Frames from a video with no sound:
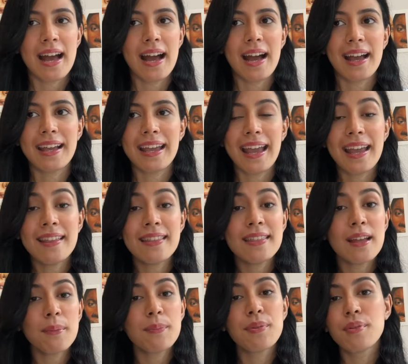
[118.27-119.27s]
I end
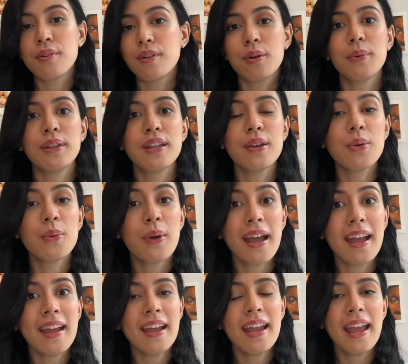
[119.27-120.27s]
up throwing it
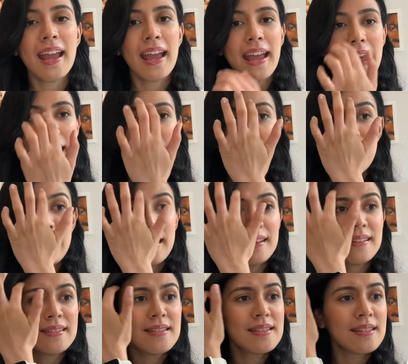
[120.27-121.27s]
away
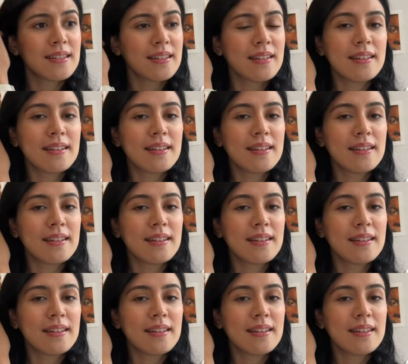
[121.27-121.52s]
and uh,